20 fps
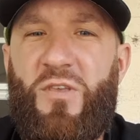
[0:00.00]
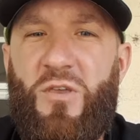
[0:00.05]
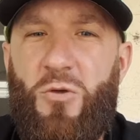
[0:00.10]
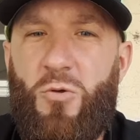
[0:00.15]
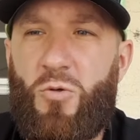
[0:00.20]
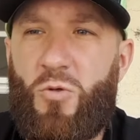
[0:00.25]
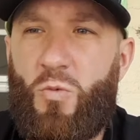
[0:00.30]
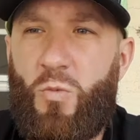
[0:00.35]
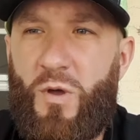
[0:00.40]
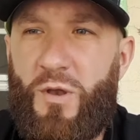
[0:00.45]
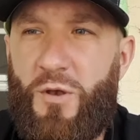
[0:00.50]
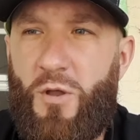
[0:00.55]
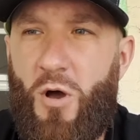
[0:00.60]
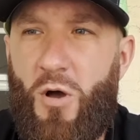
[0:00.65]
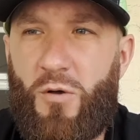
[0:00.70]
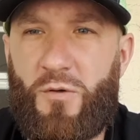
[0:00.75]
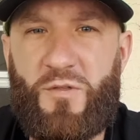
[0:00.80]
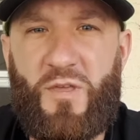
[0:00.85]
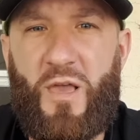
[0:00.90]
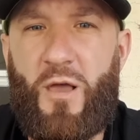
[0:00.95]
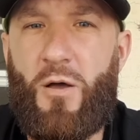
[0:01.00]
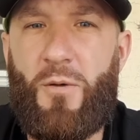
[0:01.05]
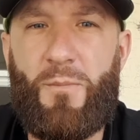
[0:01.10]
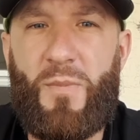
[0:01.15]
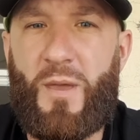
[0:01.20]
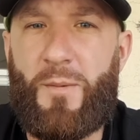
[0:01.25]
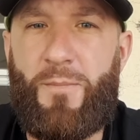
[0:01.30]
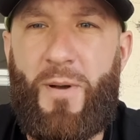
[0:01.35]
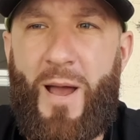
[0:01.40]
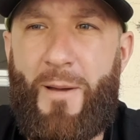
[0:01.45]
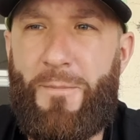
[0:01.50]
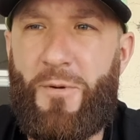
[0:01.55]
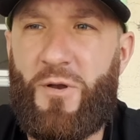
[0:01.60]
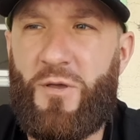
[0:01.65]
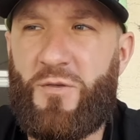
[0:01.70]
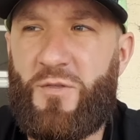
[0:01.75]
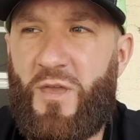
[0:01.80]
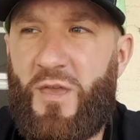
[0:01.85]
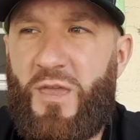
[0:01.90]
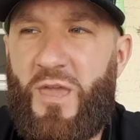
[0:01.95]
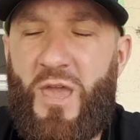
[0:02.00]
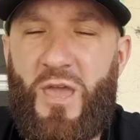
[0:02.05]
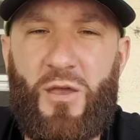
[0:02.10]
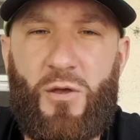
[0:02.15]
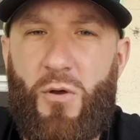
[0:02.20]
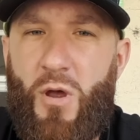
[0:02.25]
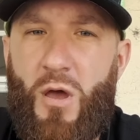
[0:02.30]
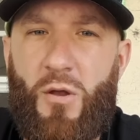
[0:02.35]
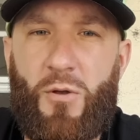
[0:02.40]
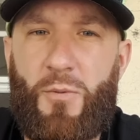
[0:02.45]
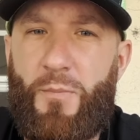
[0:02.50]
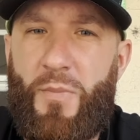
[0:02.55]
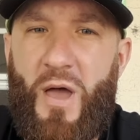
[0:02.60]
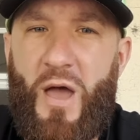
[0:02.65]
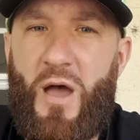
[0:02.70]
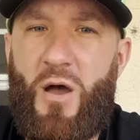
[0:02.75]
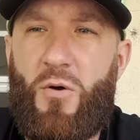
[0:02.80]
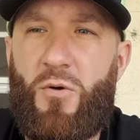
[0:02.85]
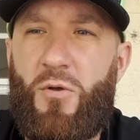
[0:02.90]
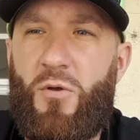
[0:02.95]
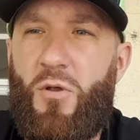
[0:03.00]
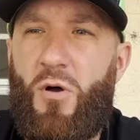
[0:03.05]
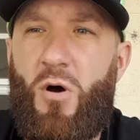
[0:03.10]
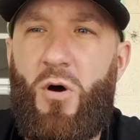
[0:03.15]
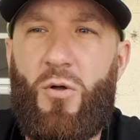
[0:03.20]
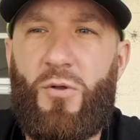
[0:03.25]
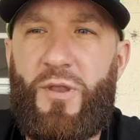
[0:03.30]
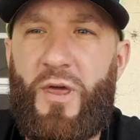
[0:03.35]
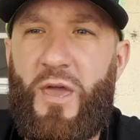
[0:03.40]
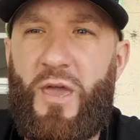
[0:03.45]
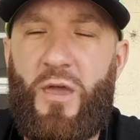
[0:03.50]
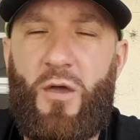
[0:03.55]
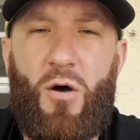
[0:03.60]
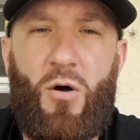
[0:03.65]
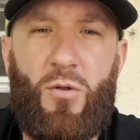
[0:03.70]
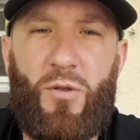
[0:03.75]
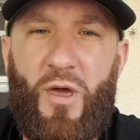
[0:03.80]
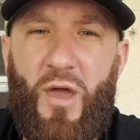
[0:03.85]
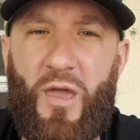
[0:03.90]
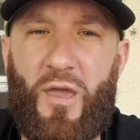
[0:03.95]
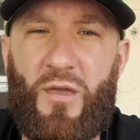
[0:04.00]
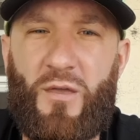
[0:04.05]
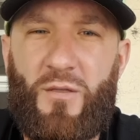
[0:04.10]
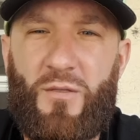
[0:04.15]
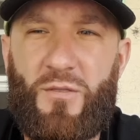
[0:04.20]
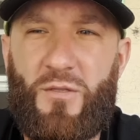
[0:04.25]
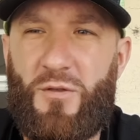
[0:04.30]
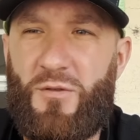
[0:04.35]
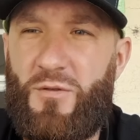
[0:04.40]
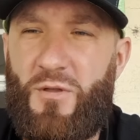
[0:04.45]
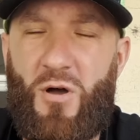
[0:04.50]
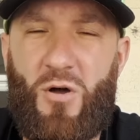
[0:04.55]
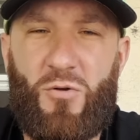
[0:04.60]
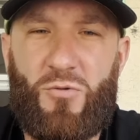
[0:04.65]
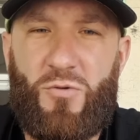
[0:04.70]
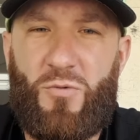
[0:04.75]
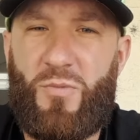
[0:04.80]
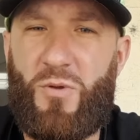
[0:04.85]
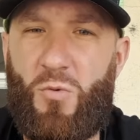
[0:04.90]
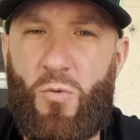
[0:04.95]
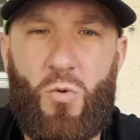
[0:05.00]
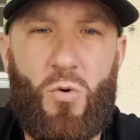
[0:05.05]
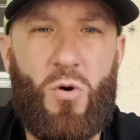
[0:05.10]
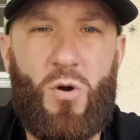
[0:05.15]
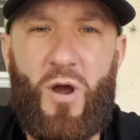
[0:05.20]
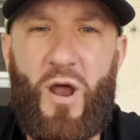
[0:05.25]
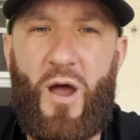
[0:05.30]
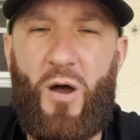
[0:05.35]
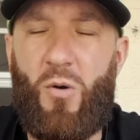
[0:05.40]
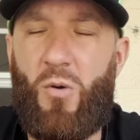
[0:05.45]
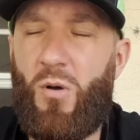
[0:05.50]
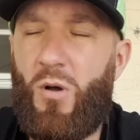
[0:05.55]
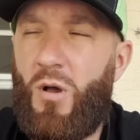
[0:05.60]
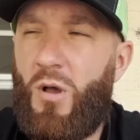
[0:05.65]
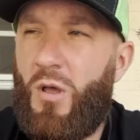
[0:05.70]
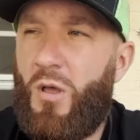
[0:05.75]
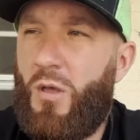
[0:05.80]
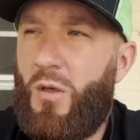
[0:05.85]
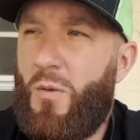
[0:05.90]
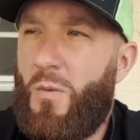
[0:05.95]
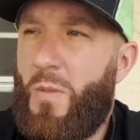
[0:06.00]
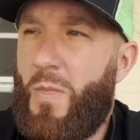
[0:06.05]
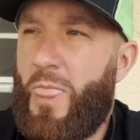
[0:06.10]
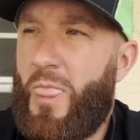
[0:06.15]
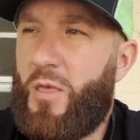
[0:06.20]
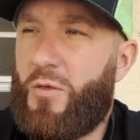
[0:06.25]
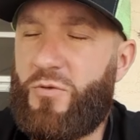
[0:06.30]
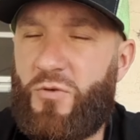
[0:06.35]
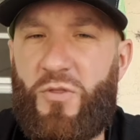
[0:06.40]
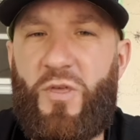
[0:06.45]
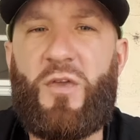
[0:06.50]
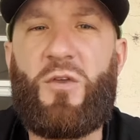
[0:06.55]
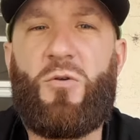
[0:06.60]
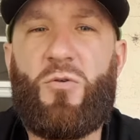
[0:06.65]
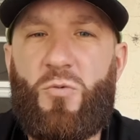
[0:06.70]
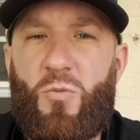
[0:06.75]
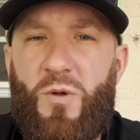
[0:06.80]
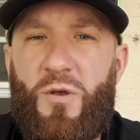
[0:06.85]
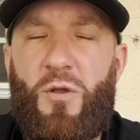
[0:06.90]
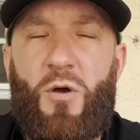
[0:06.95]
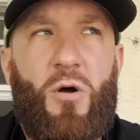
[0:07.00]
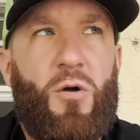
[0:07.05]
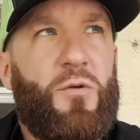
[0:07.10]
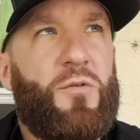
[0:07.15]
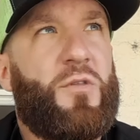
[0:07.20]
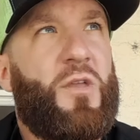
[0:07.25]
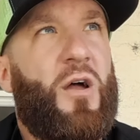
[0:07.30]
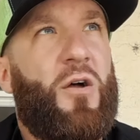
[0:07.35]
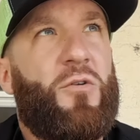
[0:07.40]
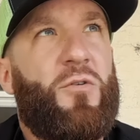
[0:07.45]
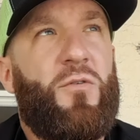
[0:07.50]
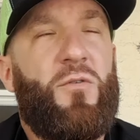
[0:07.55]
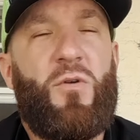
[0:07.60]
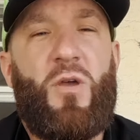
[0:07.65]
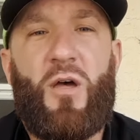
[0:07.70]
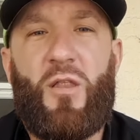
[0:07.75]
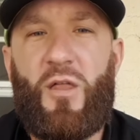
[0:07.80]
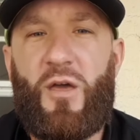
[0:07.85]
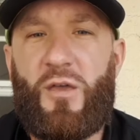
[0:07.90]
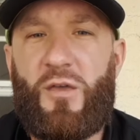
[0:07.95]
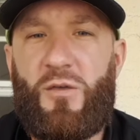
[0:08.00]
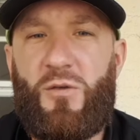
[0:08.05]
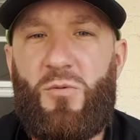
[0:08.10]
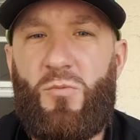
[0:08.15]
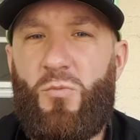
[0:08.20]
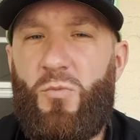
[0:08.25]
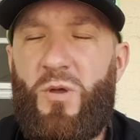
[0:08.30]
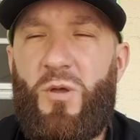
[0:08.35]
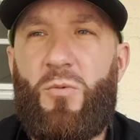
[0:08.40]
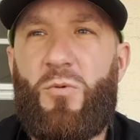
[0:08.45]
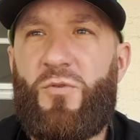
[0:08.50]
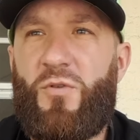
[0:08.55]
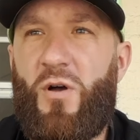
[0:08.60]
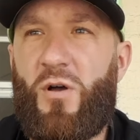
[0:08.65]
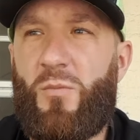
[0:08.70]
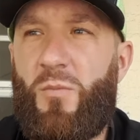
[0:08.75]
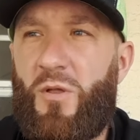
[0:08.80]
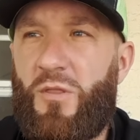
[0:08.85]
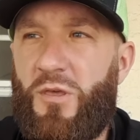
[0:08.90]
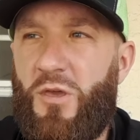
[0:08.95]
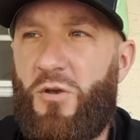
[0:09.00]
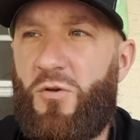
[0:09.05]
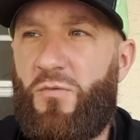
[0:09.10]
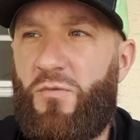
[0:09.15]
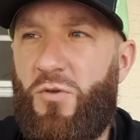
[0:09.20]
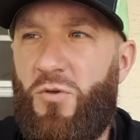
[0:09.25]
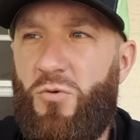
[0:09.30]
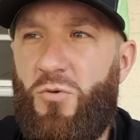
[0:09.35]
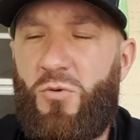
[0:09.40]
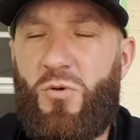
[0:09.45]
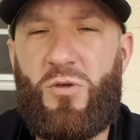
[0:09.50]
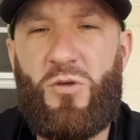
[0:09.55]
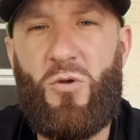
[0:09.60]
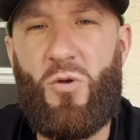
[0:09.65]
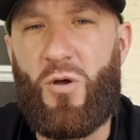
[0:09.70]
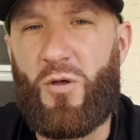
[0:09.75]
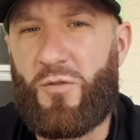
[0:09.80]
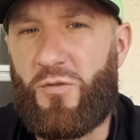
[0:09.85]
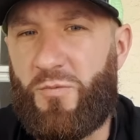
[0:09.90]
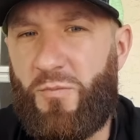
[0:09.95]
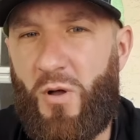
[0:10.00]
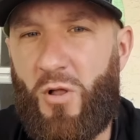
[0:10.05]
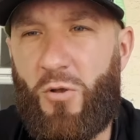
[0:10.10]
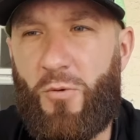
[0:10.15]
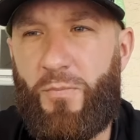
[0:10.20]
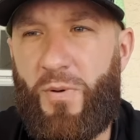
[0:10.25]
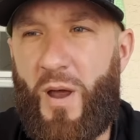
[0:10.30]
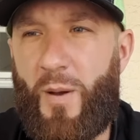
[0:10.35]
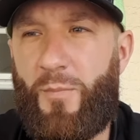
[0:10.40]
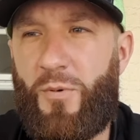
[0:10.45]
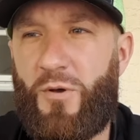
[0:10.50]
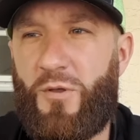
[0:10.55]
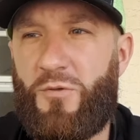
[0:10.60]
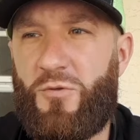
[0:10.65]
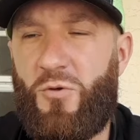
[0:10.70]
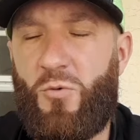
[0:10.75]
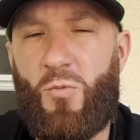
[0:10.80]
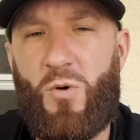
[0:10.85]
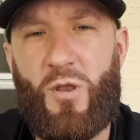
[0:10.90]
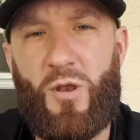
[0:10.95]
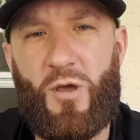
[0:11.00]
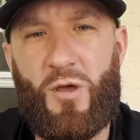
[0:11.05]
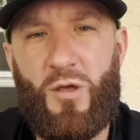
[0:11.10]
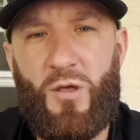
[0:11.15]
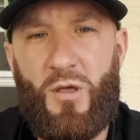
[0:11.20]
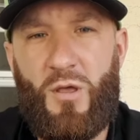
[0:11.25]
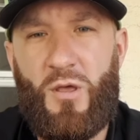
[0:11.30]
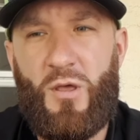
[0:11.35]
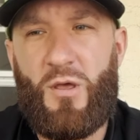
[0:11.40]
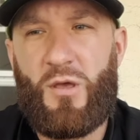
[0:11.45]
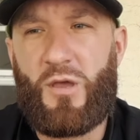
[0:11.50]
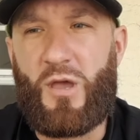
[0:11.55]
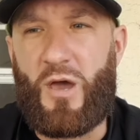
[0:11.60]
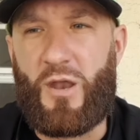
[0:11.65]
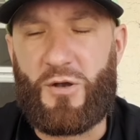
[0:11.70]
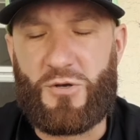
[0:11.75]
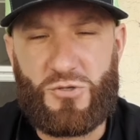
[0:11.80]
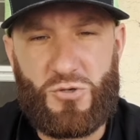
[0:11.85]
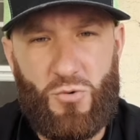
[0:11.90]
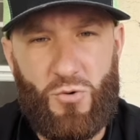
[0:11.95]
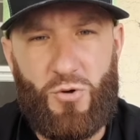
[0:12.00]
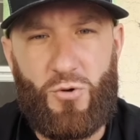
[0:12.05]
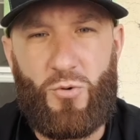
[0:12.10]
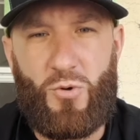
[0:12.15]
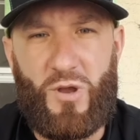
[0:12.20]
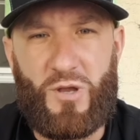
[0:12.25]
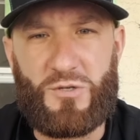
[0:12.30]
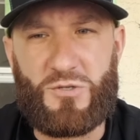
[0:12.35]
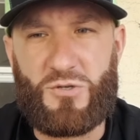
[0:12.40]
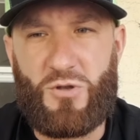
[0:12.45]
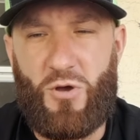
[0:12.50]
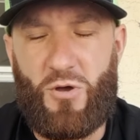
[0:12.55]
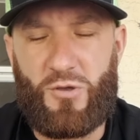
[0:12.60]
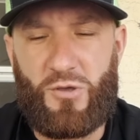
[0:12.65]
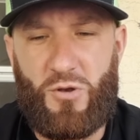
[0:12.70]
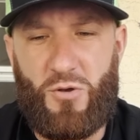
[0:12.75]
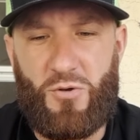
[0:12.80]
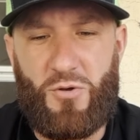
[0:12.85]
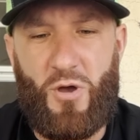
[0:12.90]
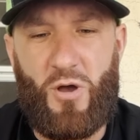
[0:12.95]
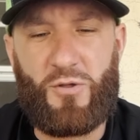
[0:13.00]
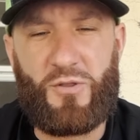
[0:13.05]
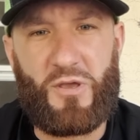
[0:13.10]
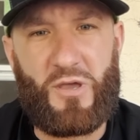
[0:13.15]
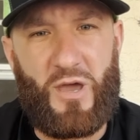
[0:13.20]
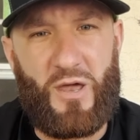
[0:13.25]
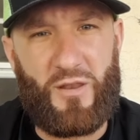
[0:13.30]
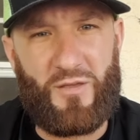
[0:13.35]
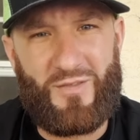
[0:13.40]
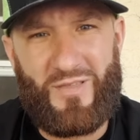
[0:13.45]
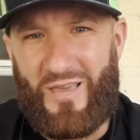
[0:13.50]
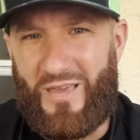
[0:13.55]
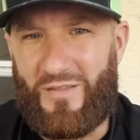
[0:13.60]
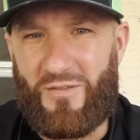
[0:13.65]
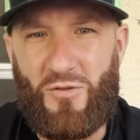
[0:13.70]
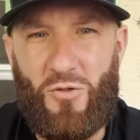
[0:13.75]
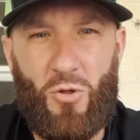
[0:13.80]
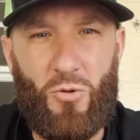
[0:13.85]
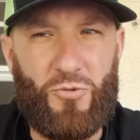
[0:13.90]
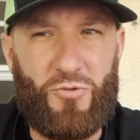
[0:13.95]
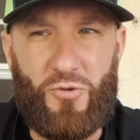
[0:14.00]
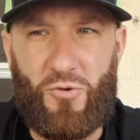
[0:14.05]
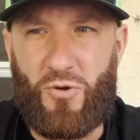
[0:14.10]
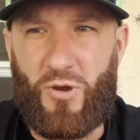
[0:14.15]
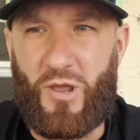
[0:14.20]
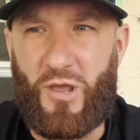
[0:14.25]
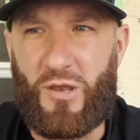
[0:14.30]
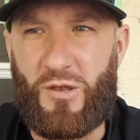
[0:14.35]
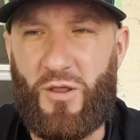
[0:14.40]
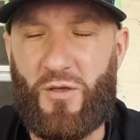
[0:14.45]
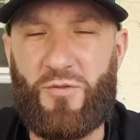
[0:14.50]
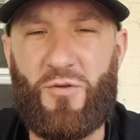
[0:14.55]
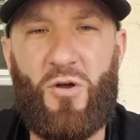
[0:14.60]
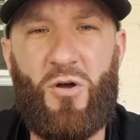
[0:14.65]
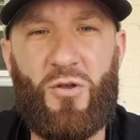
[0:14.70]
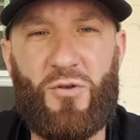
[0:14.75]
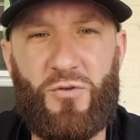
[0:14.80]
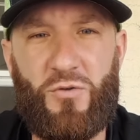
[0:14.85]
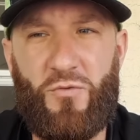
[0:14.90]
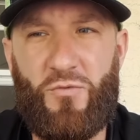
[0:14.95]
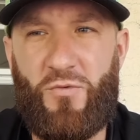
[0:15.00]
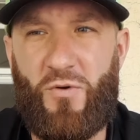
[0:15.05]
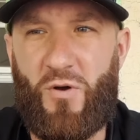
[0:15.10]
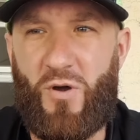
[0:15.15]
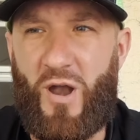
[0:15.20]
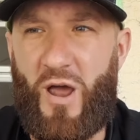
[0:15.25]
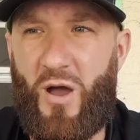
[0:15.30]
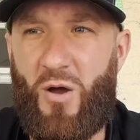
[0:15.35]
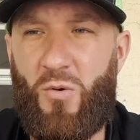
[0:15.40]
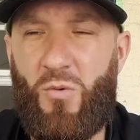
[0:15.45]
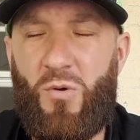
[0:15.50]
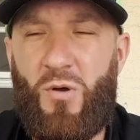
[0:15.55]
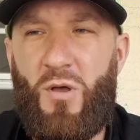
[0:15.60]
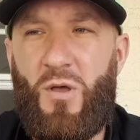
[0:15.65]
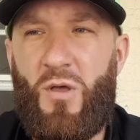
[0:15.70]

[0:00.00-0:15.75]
to use wind dogs. They hunt big properties. They can't ground and pound all day, all night. Then dogs will be wore out. So they use wind dogs. Now you get, like we were talking about in the interview, you hunt smaller properties. You want a kind of shorter range dog. You know, a dog that kind of stays closer in, doesn't hunt too far out.